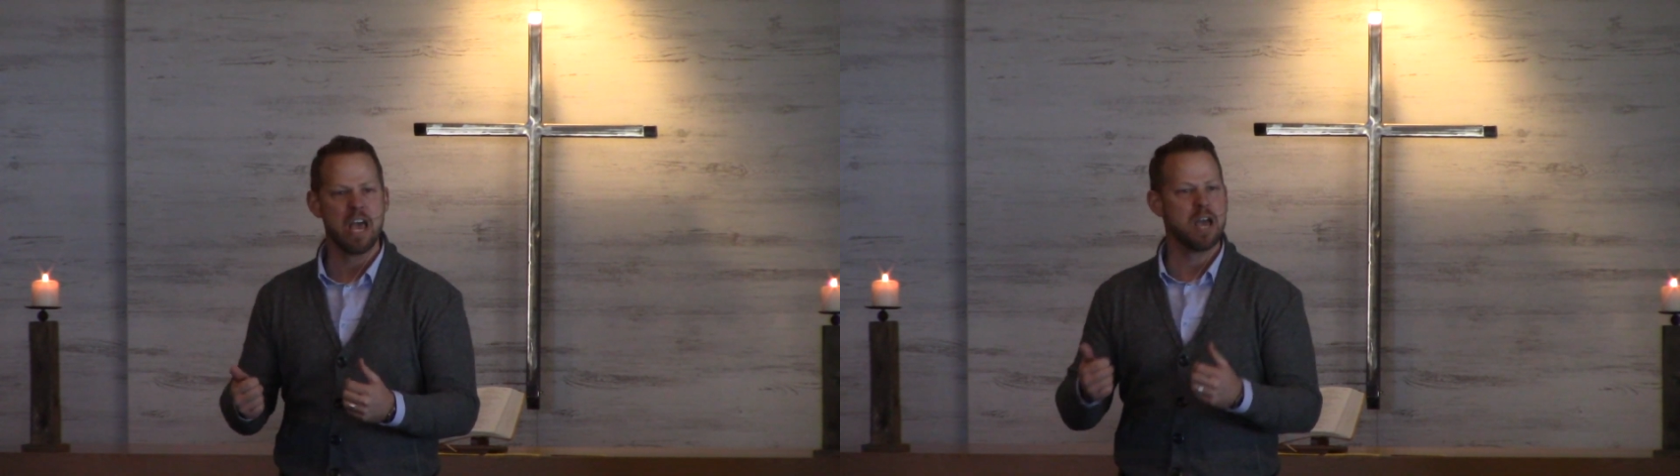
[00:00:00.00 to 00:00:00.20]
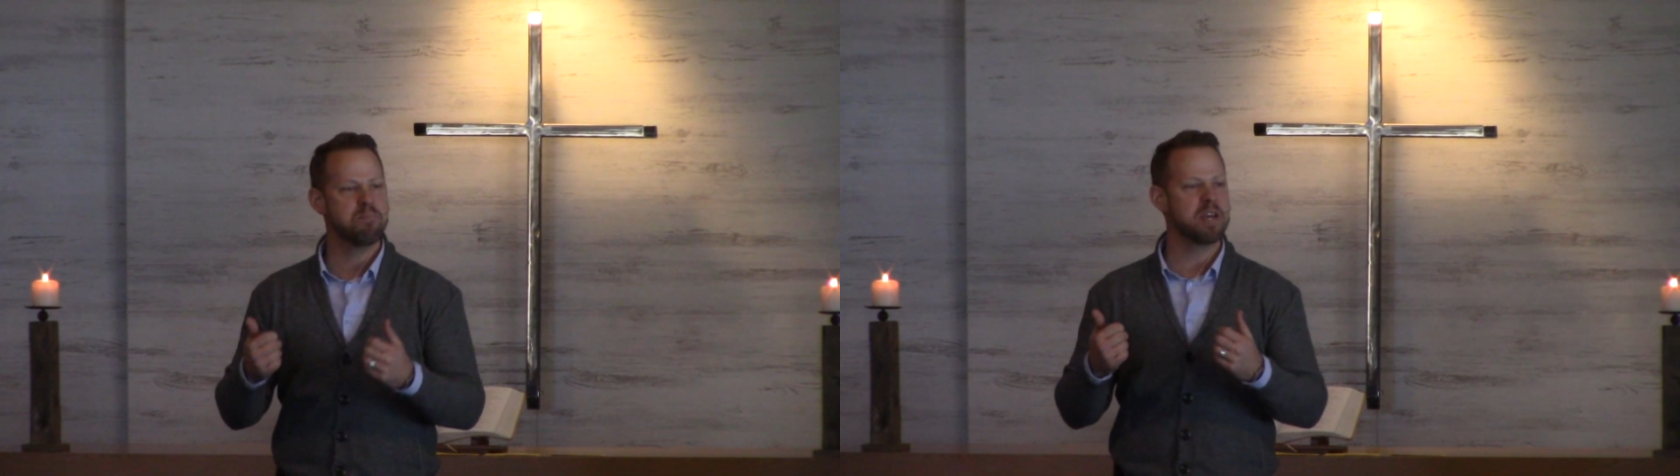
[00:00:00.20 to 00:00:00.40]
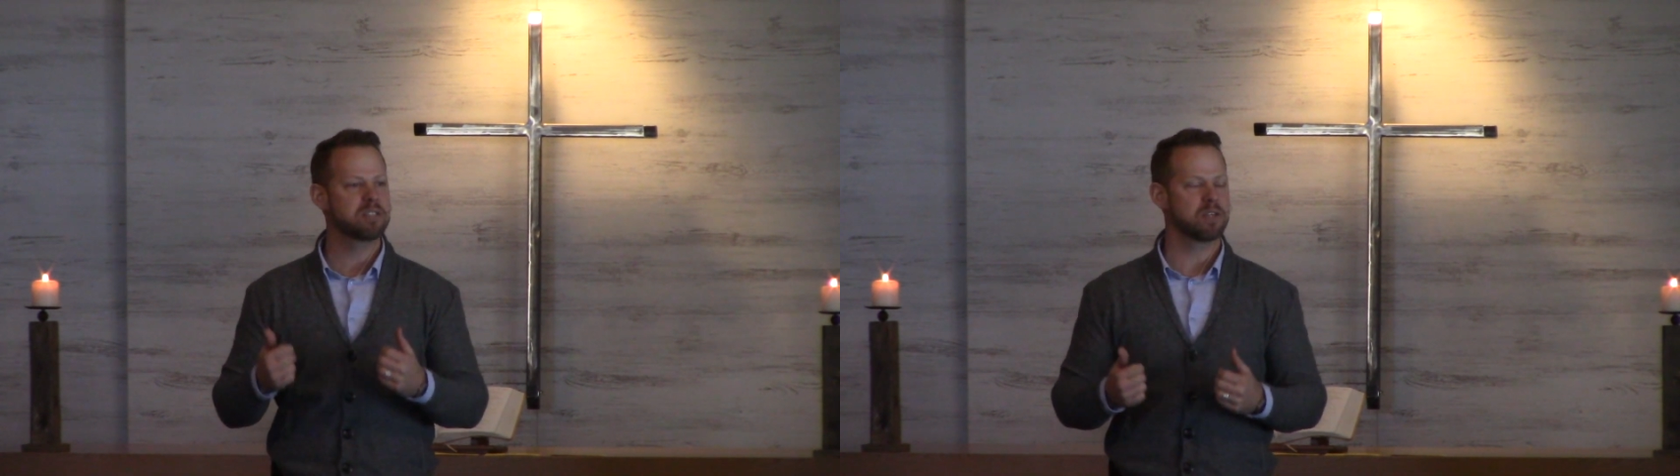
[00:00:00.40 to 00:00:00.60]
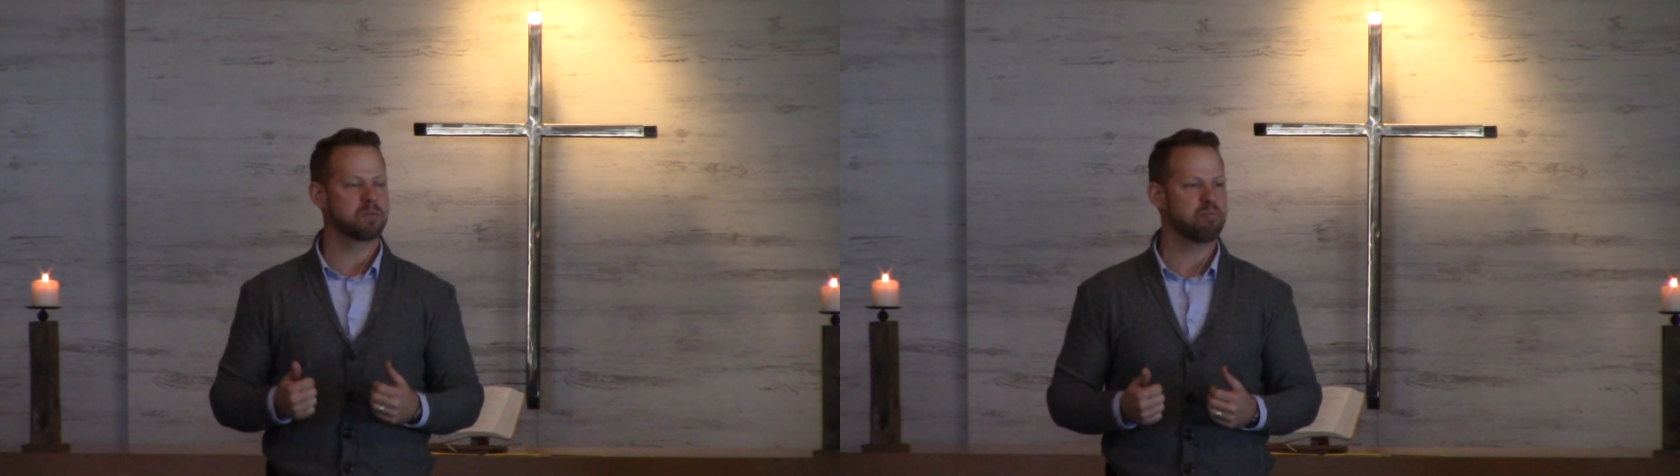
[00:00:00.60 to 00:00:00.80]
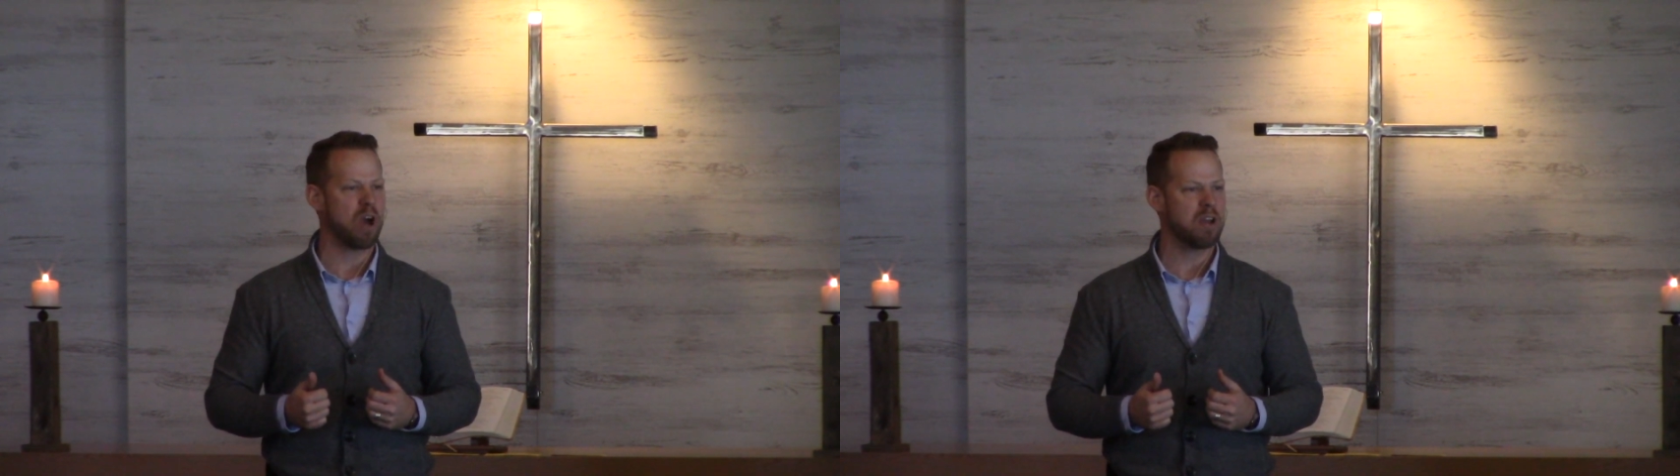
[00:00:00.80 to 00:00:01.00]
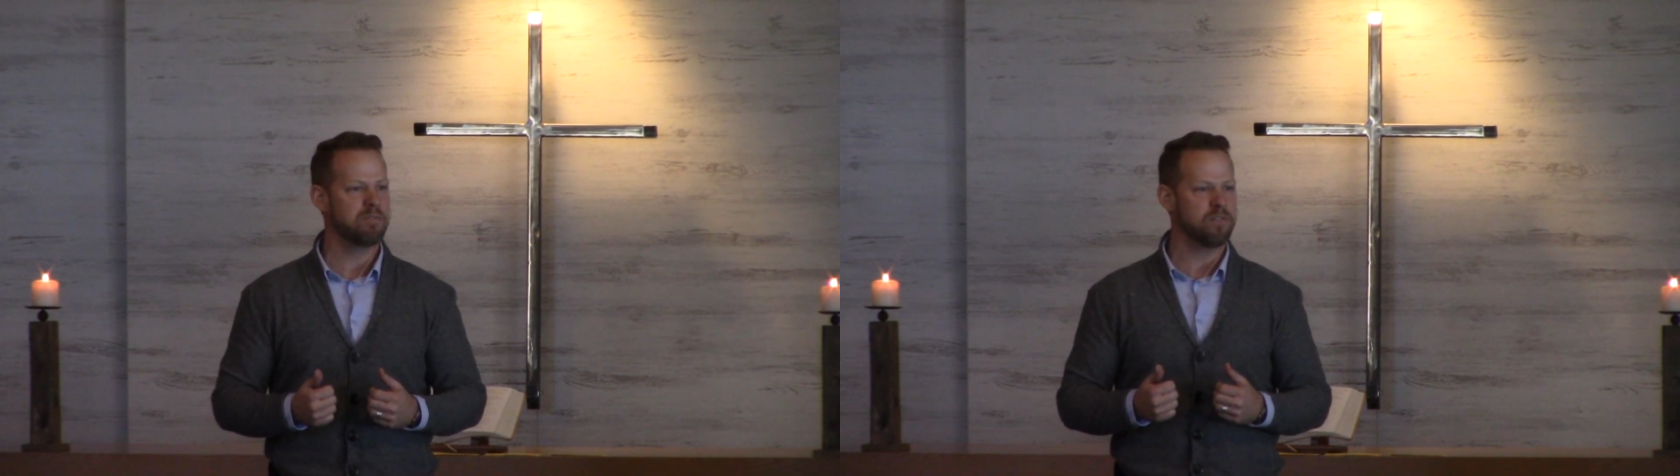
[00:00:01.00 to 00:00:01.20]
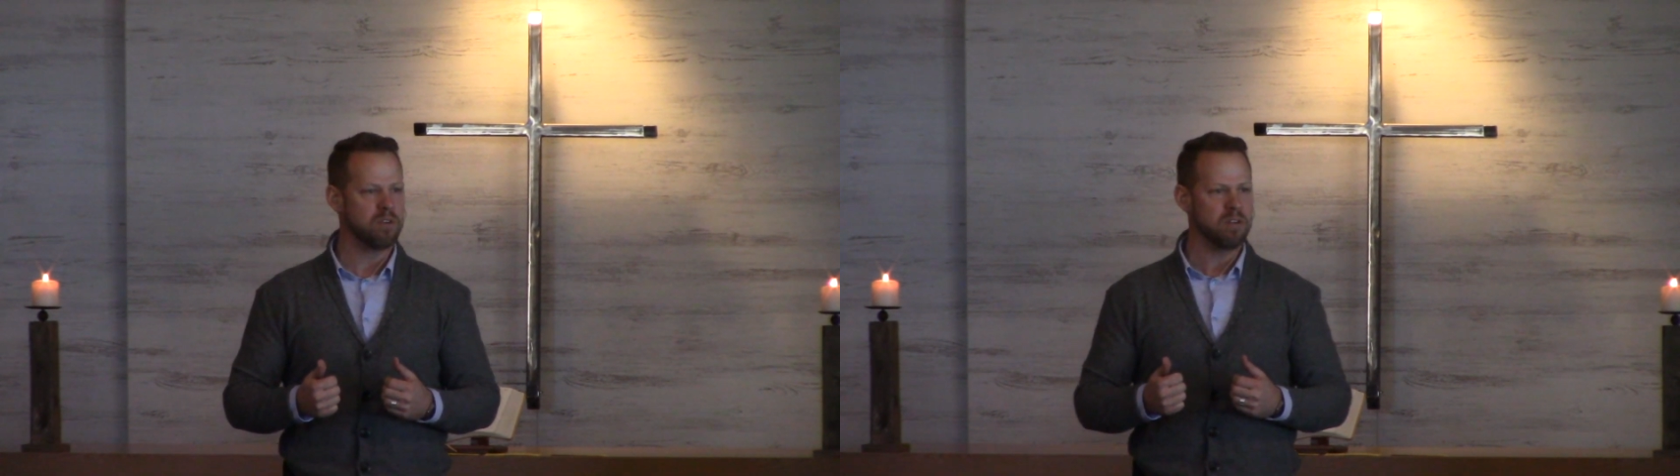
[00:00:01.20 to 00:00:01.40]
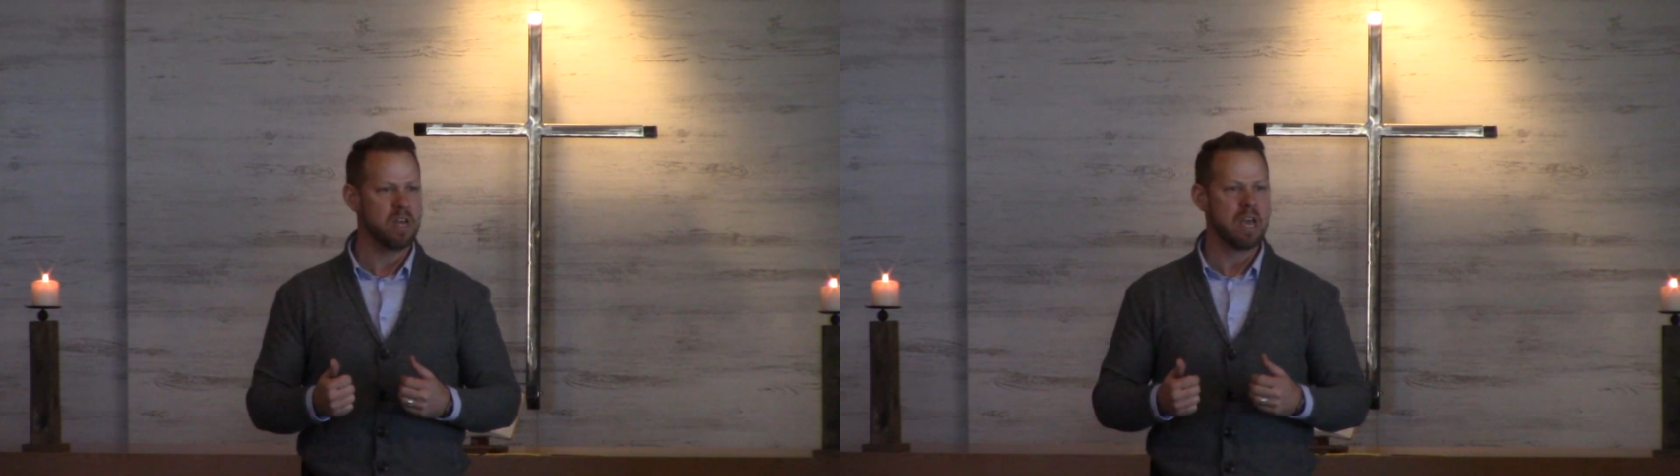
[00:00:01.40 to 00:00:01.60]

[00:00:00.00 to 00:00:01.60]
It makes us prideful,